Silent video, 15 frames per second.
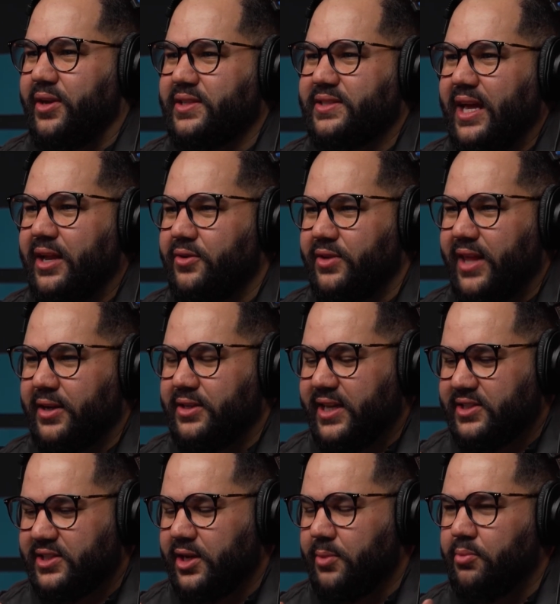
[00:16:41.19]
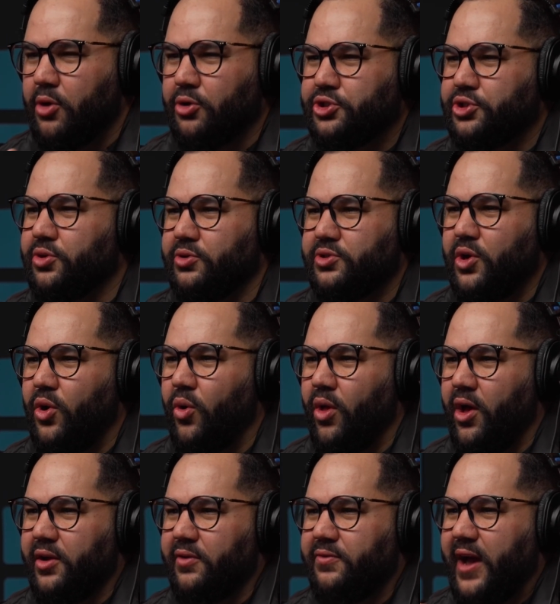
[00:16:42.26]
Because that takes an emotional toll
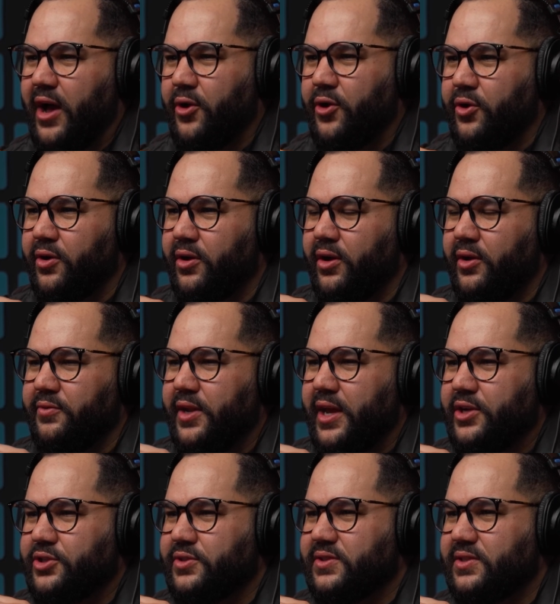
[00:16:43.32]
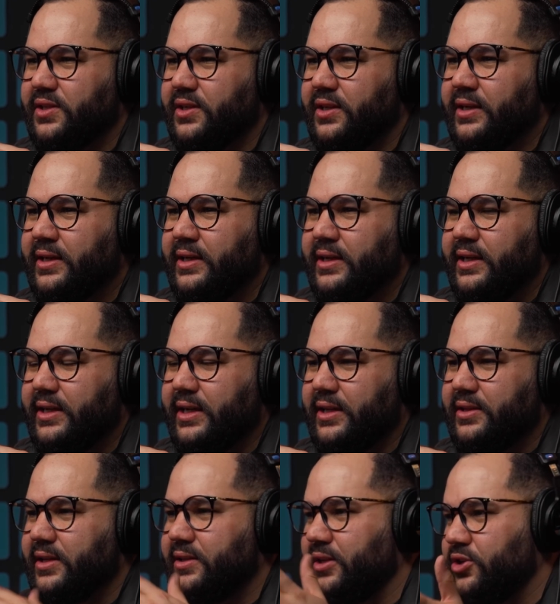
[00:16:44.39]
on a founder of an agency. And I
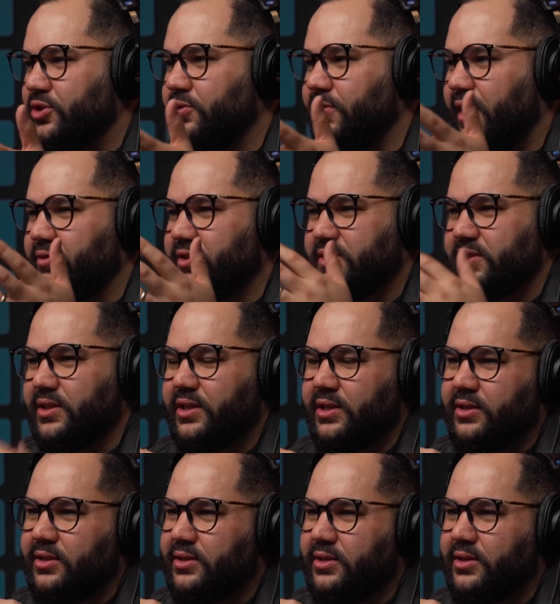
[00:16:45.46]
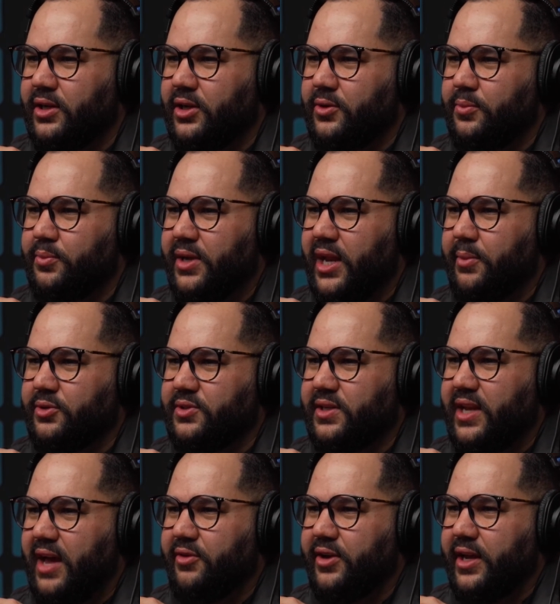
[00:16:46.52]
think that you've obviously, been able to
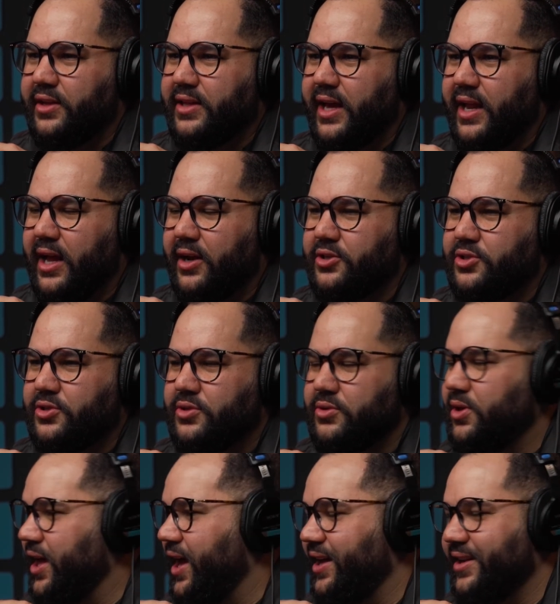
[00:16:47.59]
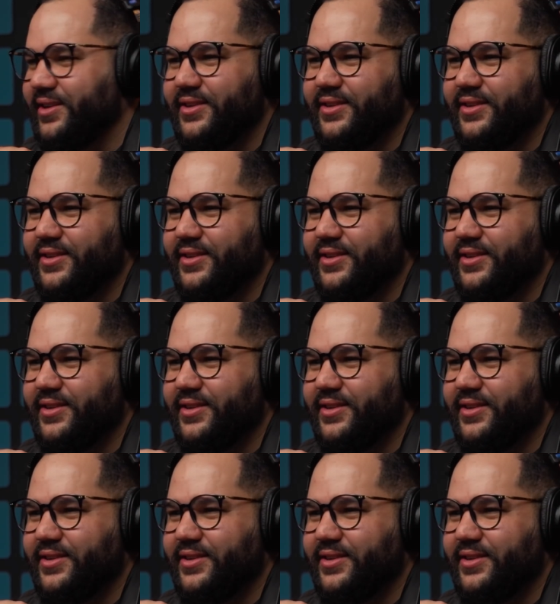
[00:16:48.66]
navigate that. How did you do that?